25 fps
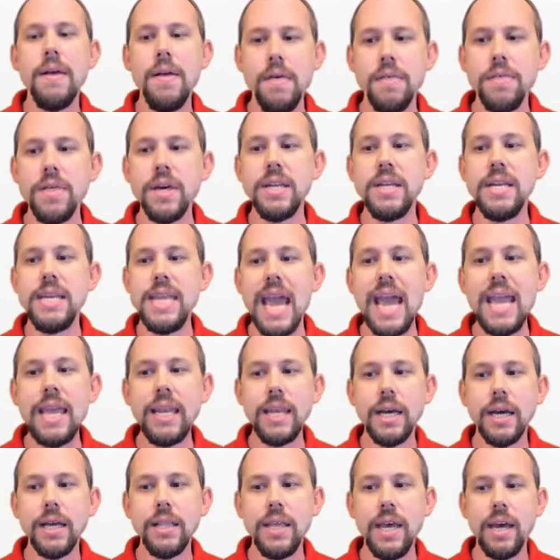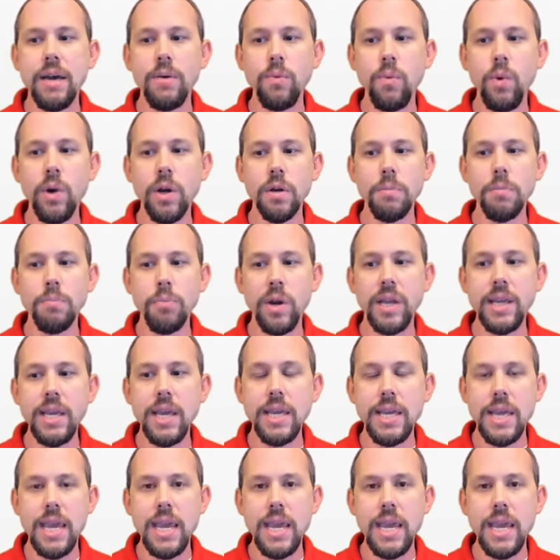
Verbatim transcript: the data that we're bringing